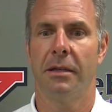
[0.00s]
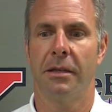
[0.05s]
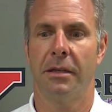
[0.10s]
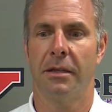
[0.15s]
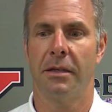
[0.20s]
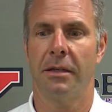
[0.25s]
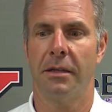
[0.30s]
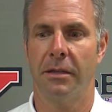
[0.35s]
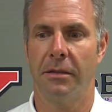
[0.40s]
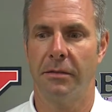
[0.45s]

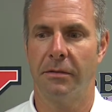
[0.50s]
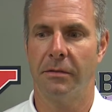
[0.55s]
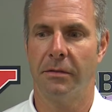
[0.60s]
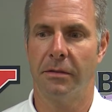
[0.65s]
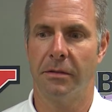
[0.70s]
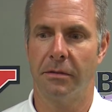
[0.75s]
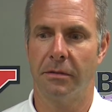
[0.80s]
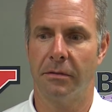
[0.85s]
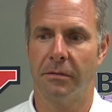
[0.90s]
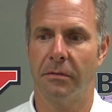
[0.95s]

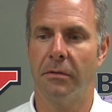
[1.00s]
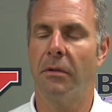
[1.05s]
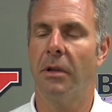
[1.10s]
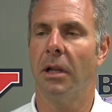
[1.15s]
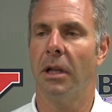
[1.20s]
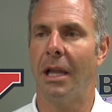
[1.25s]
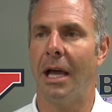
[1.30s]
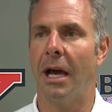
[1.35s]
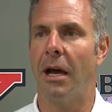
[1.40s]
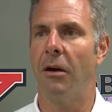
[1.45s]

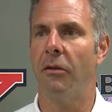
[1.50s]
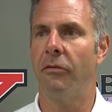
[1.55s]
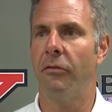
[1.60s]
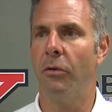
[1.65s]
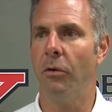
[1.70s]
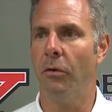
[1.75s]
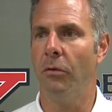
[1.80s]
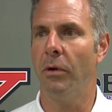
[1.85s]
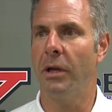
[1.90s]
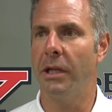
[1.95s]
allow
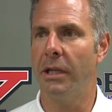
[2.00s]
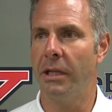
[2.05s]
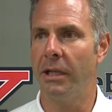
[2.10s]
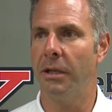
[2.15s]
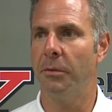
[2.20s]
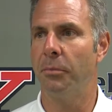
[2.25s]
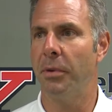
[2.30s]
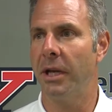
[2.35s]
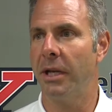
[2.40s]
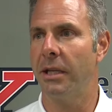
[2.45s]
Fort Wayne
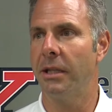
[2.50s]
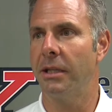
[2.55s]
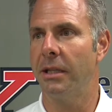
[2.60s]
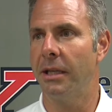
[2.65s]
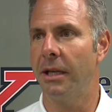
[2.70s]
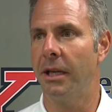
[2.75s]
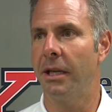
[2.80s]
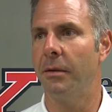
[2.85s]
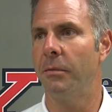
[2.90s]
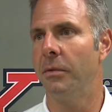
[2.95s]
to get back in
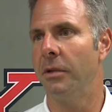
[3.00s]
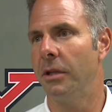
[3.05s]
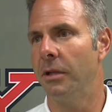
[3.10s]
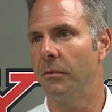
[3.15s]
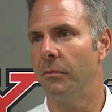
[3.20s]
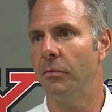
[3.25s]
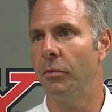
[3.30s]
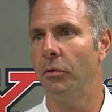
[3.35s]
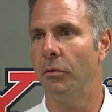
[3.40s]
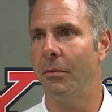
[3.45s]
the game and
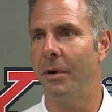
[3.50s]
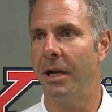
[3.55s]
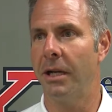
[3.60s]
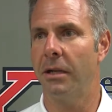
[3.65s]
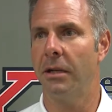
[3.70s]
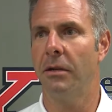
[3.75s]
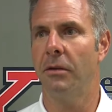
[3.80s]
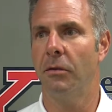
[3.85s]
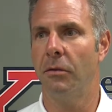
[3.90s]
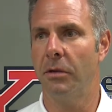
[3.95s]
then pull
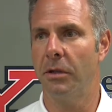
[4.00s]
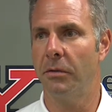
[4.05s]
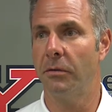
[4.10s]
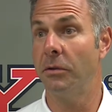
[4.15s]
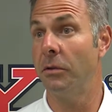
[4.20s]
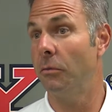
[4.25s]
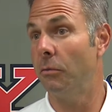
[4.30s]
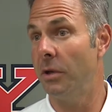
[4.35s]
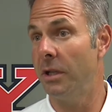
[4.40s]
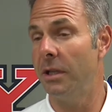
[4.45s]
back a goal
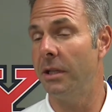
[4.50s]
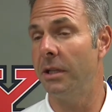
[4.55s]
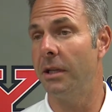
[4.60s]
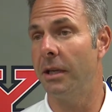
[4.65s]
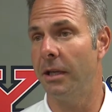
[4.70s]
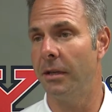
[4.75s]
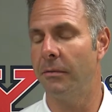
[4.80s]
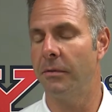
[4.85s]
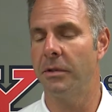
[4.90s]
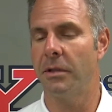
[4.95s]
to win the
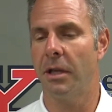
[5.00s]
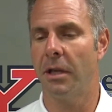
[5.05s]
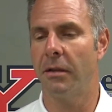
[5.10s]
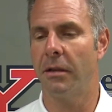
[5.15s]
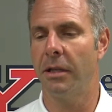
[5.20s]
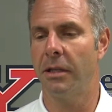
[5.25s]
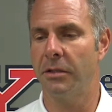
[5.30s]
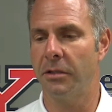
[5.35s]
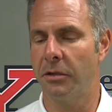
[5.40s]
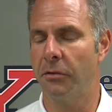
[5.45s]
game, I
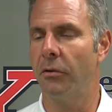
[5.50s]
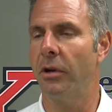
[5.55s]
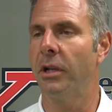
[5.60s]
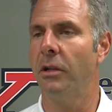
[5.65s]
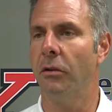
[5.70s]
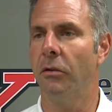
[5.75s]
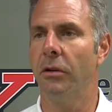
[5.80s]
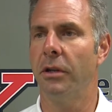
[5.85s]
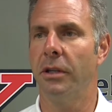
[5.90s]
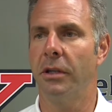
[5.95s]
think is a
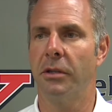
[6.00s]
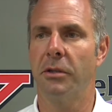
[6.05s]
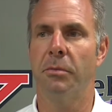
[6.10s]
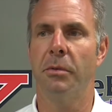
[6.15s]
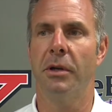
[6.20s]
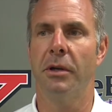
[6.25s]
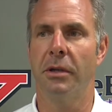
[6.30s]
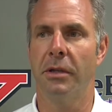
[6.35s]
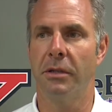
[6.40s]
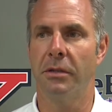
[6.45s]
great learning
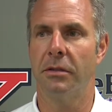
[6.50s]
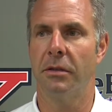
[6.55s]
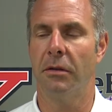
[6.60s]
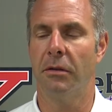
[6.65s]
experience.